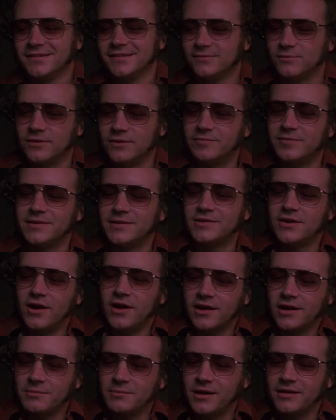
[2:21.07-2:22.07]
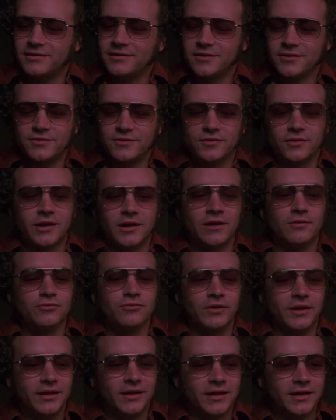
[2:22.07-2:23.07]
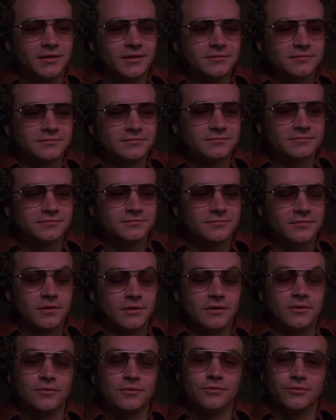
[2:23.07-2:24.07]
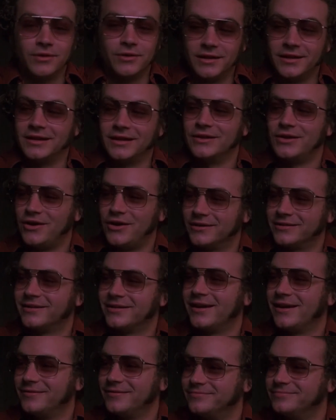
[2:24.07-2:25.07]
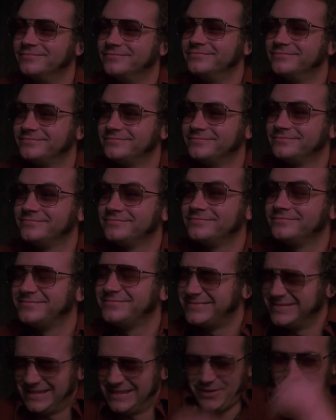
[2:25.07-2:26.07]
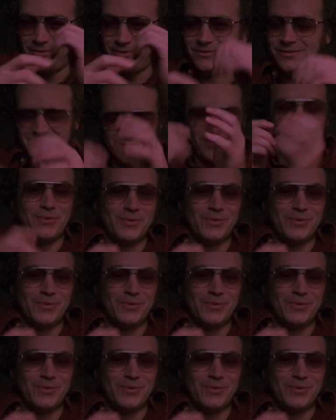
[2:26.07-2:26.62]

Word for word: We've been talking about this for a really, really long time. Oh, oh.